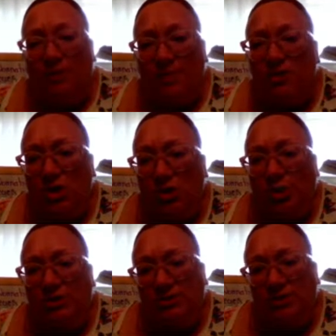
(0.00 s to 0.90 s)
that
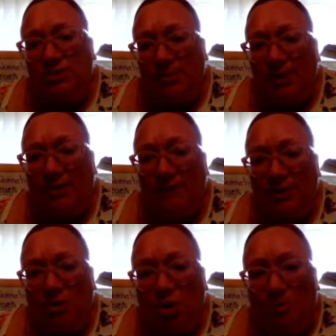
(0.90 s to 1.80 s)
horses are beneficial.
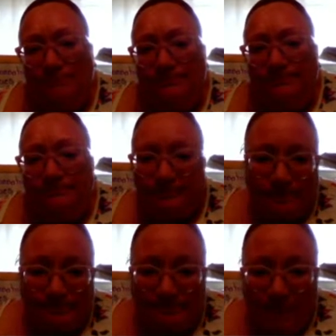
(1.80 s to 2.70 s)

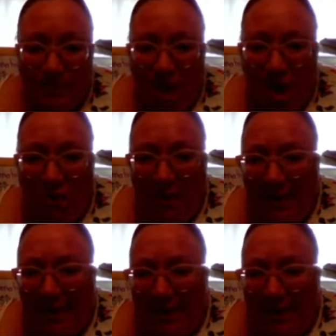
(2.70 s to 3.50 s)
All right, next we